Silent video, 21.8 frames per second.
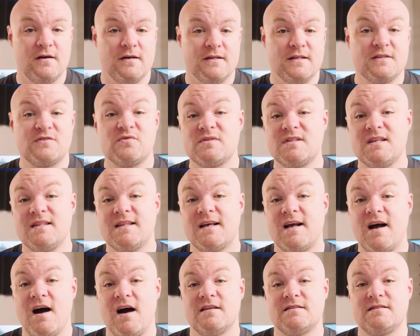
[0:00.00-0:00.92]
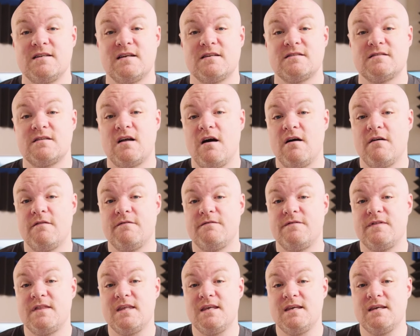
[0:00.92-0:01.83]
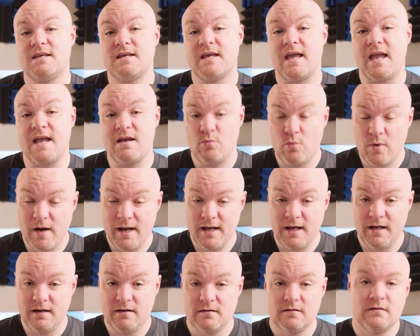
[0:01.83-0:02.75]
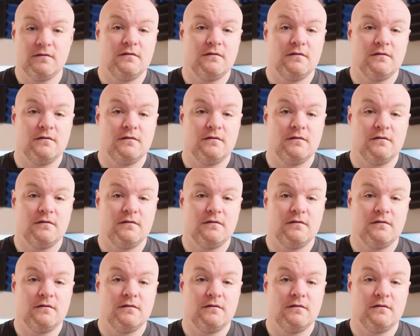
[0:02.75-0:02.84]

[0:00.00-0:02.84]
This was in the context of the gateway,